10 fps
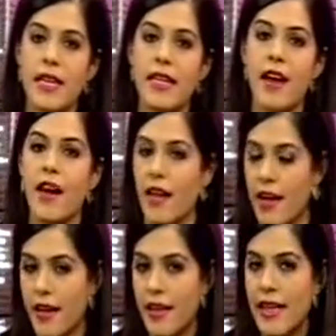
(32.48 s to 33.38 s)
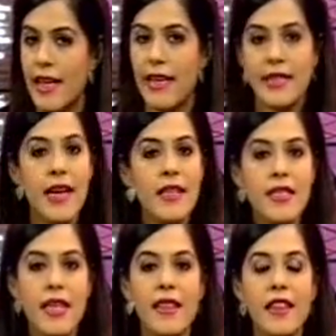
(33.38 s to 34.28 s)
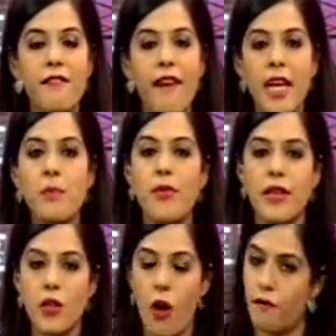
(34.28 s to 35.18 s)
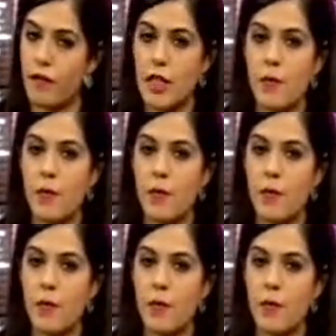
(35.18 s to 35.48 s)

in Haryana. Let's understand the fine print of this